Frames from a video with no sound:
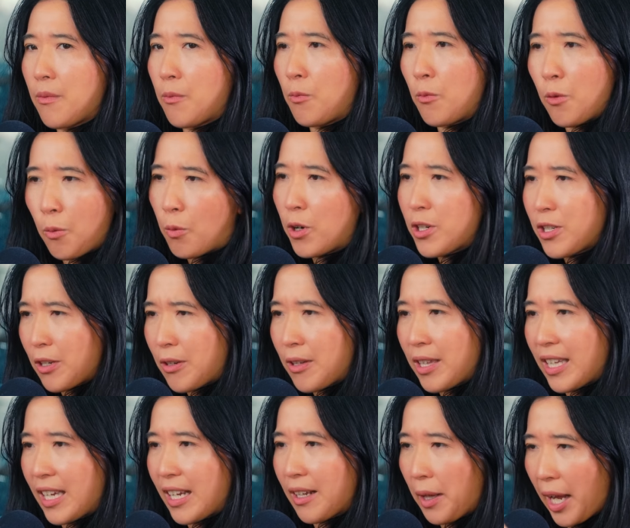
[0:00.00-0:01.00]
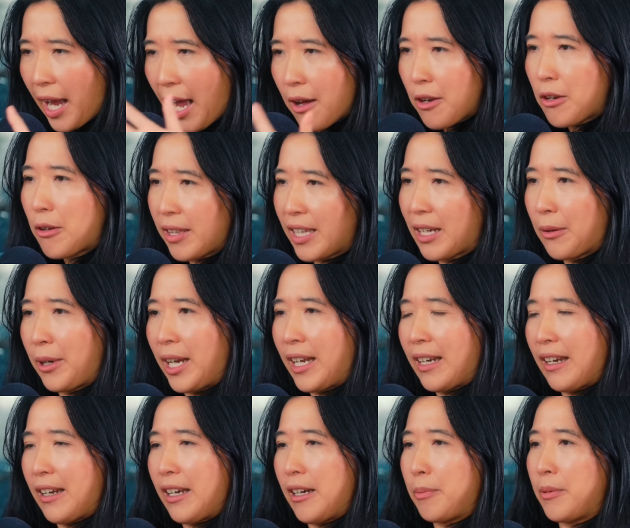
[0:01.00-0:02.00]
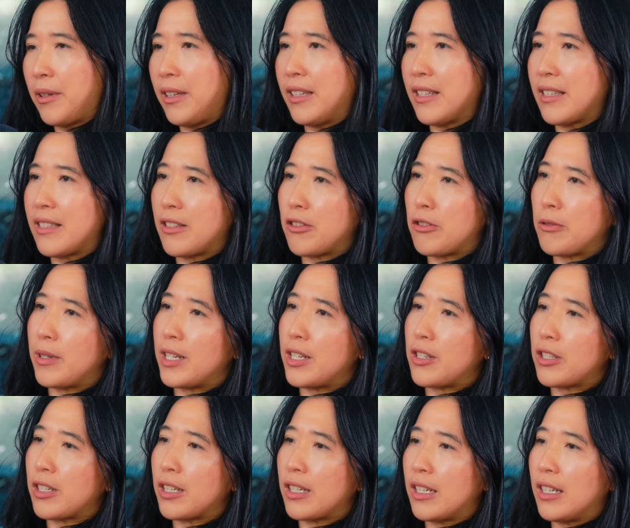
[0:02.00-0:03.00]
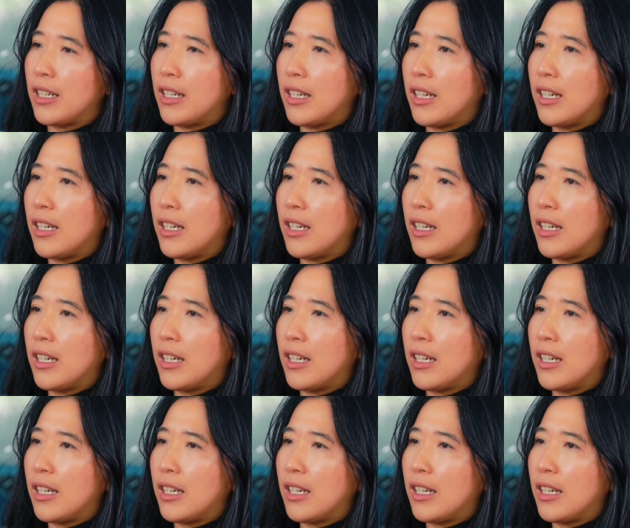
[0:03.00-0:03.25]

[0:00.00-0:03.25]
what do you think? How do you think we ended up in this situation?